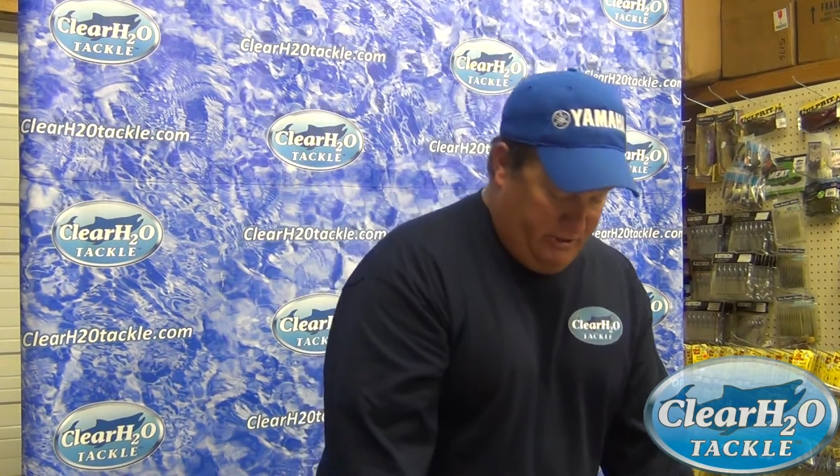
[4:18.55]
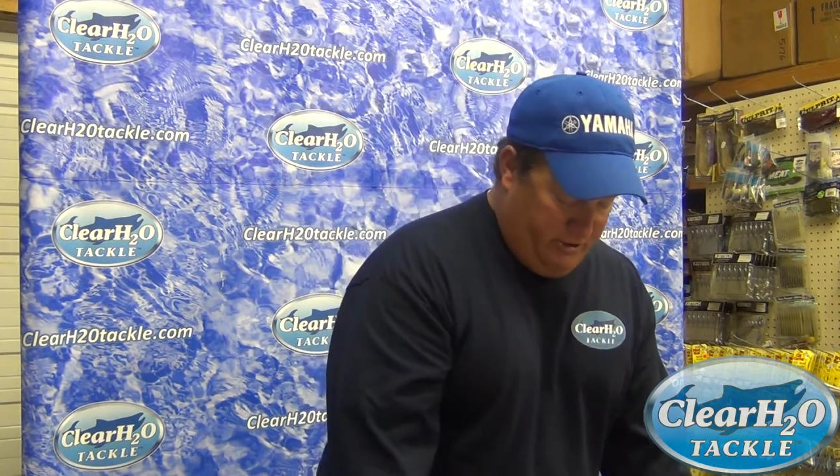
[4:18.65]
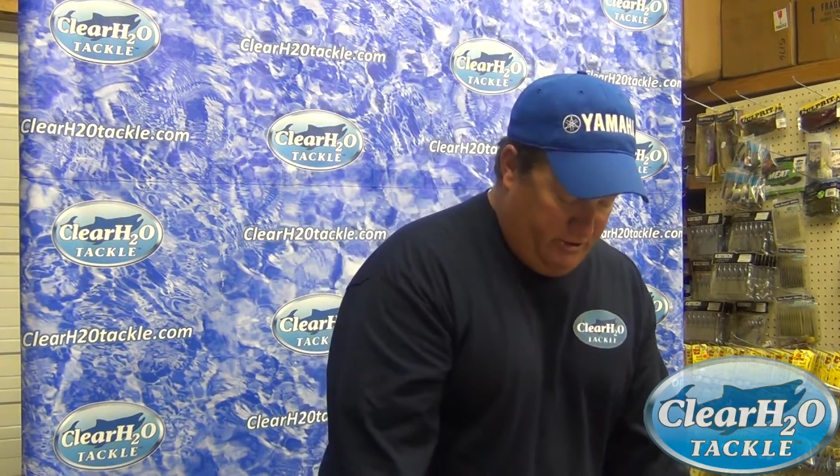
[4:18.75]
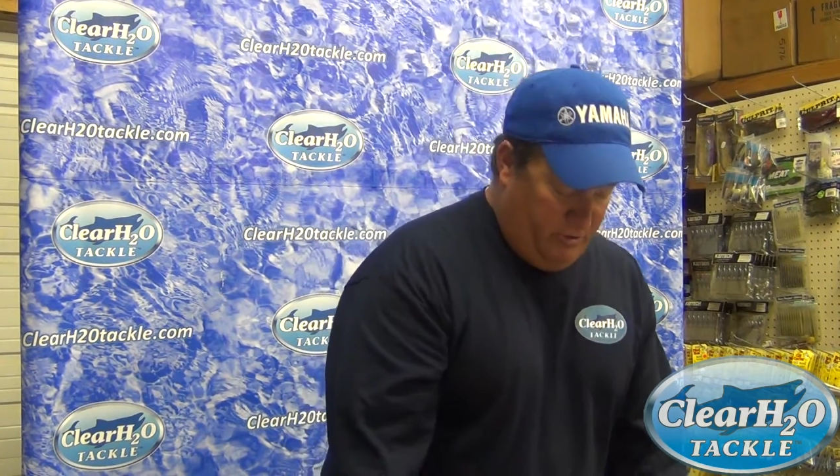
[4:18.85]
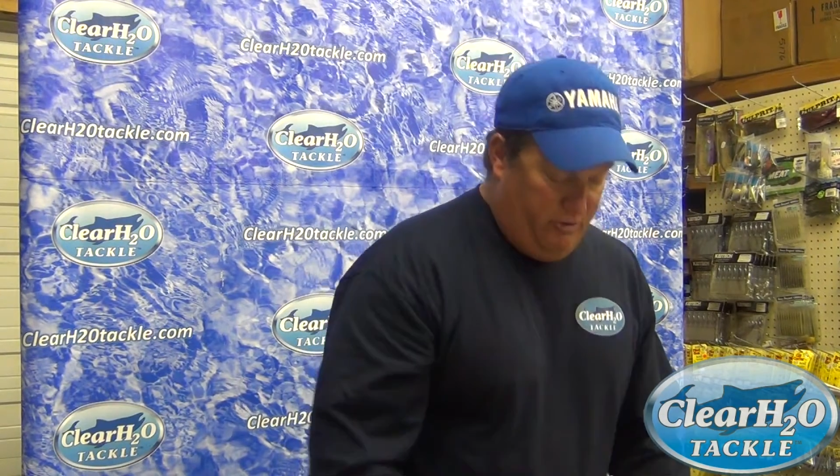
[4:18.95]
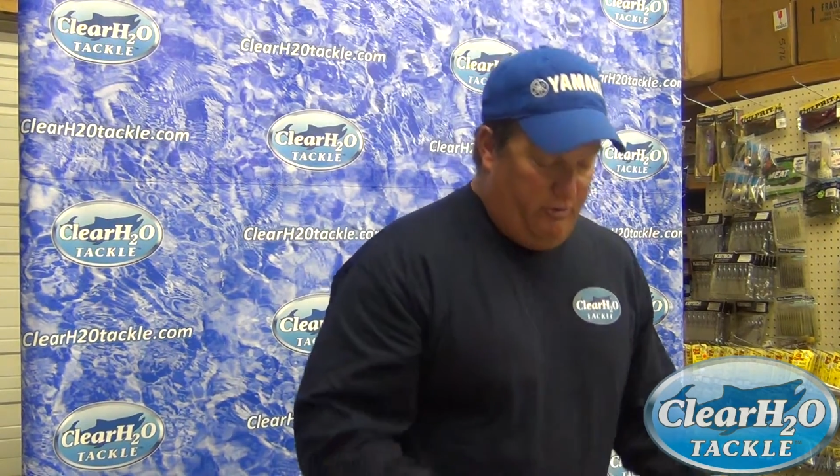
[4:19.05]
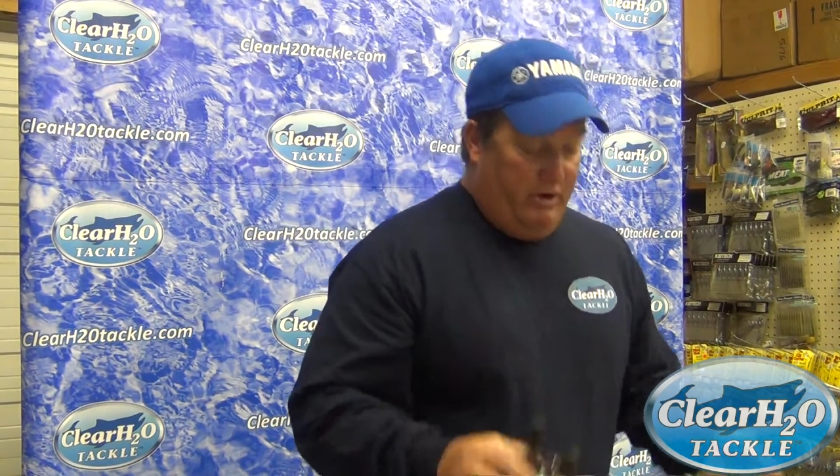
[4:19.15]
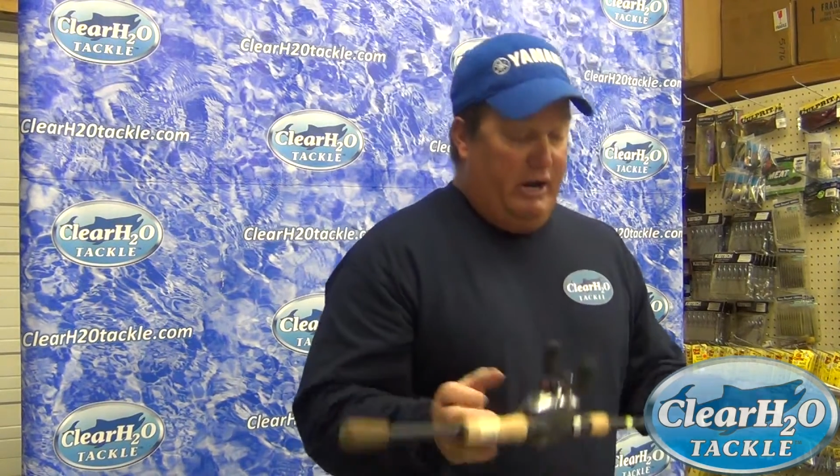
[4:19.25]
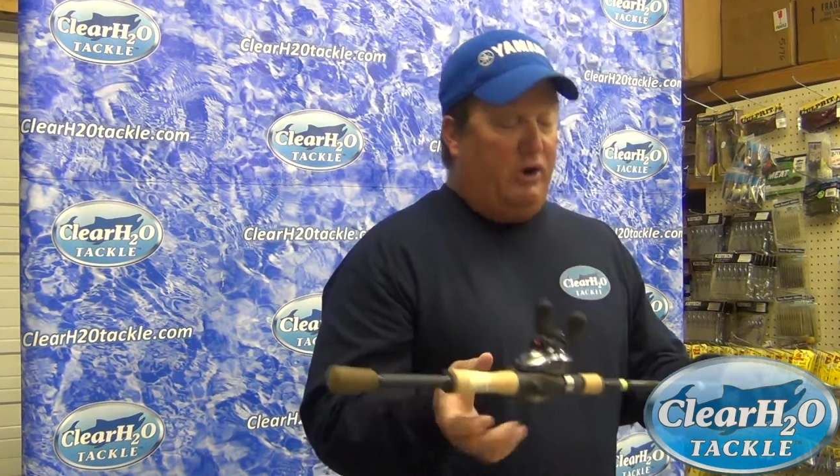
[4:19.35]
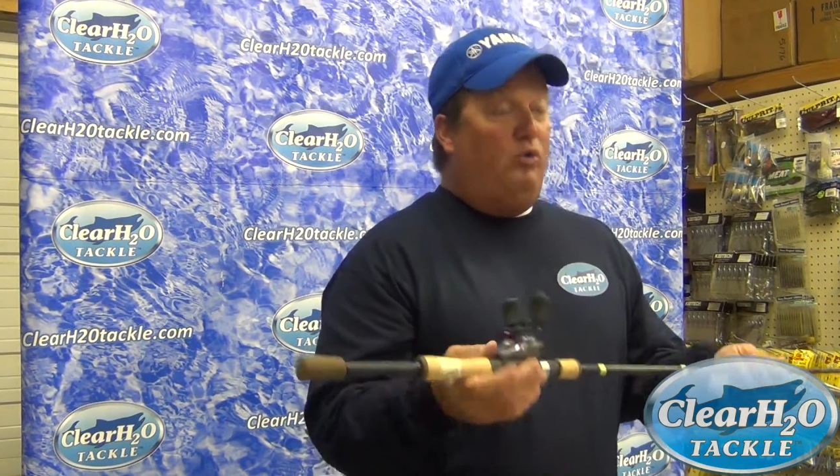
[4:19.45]
your
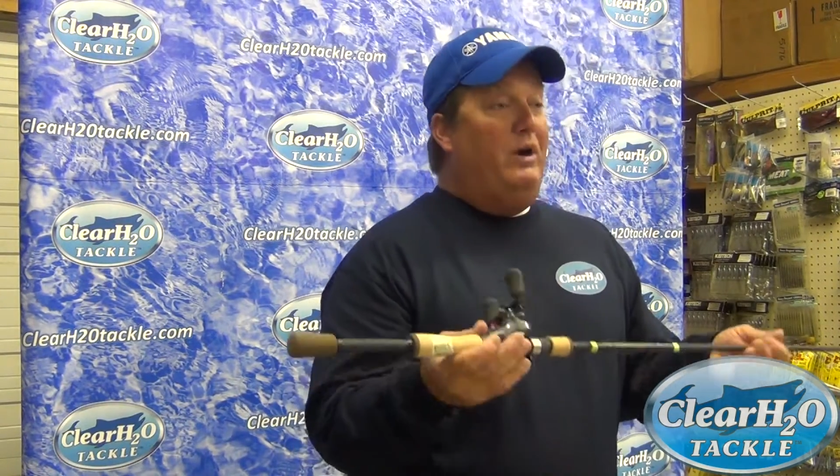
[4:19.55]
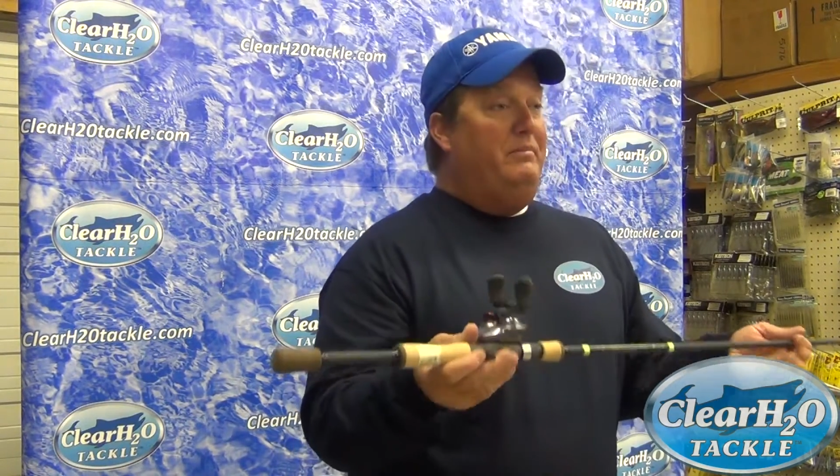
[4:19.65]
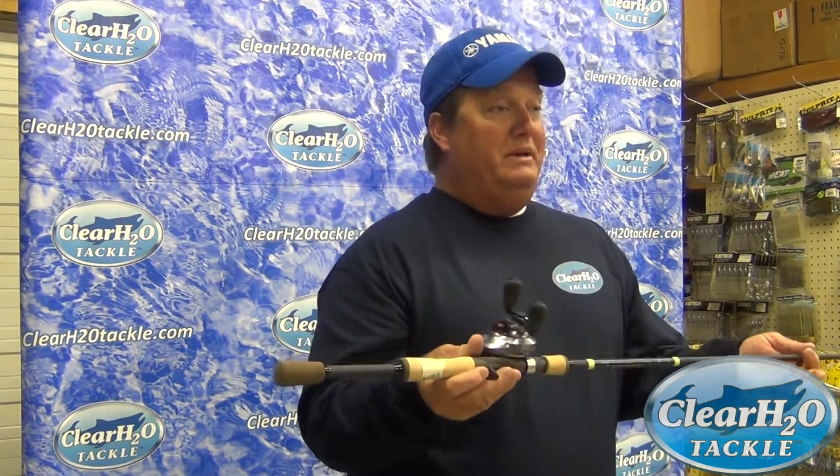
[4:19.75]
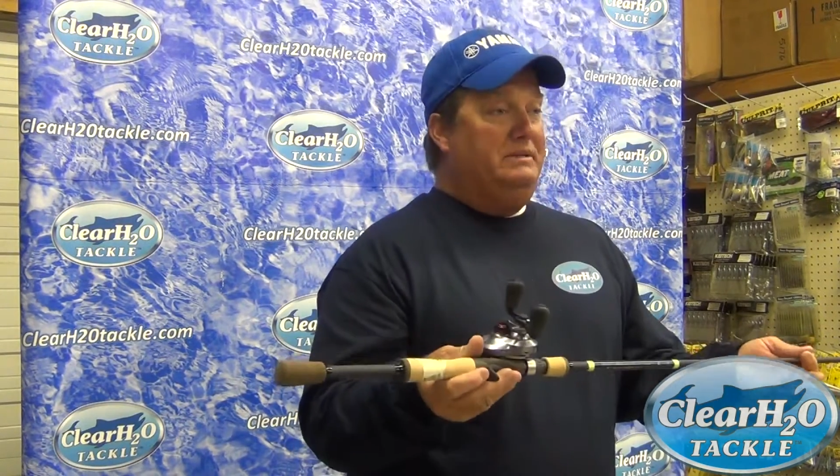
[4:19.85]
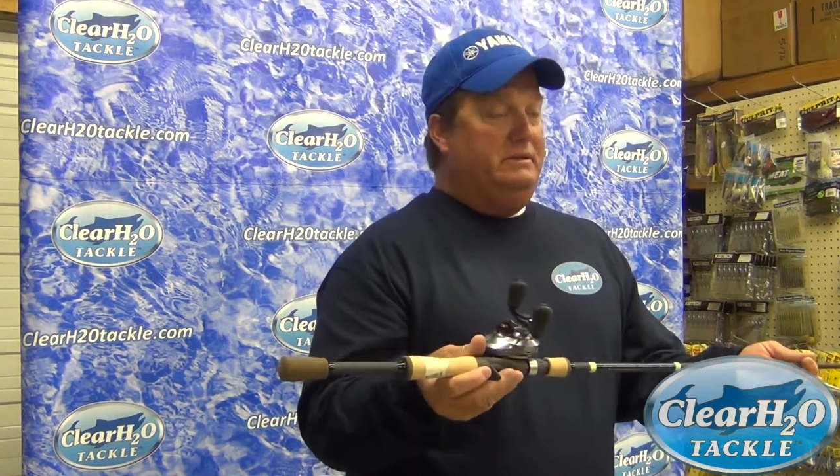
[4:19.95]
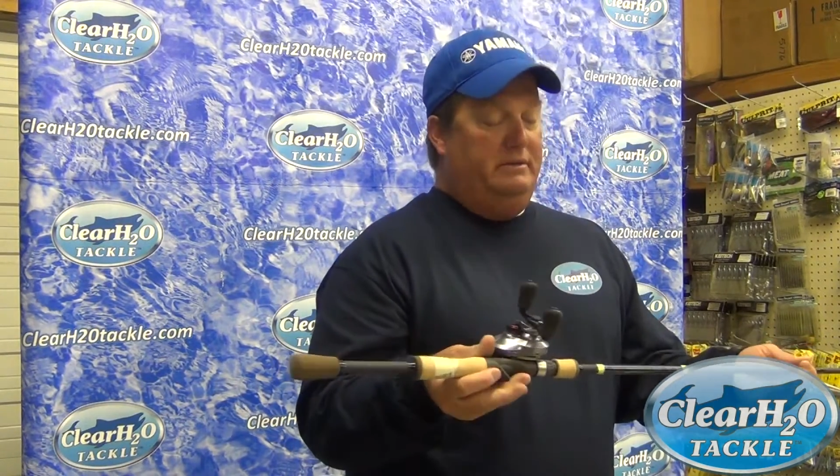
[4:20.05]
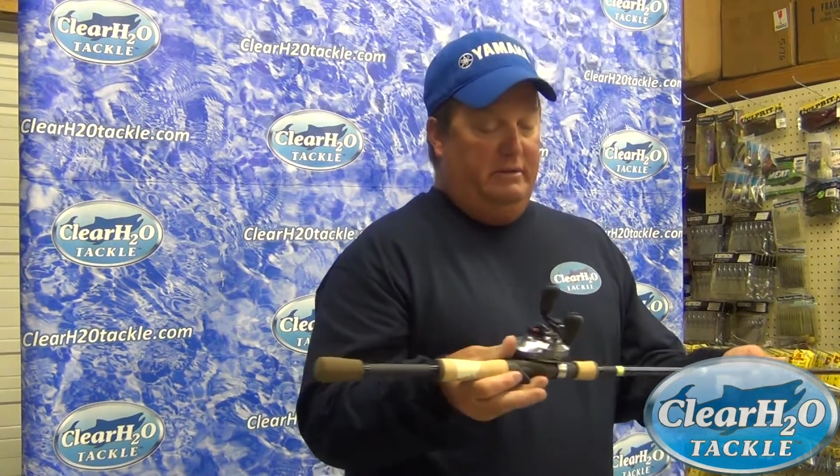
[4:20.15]
equipment.